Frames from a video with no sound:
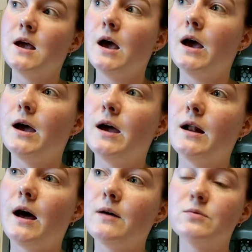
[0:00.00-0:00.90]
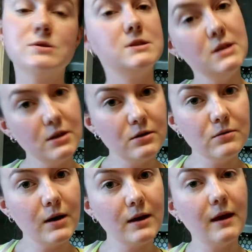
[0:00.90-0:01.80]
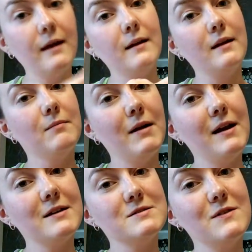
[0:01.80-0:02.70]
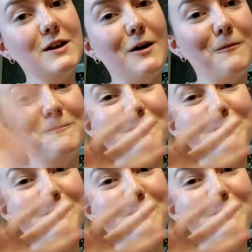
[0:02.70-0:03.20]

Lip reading: And I will see you again in my next video.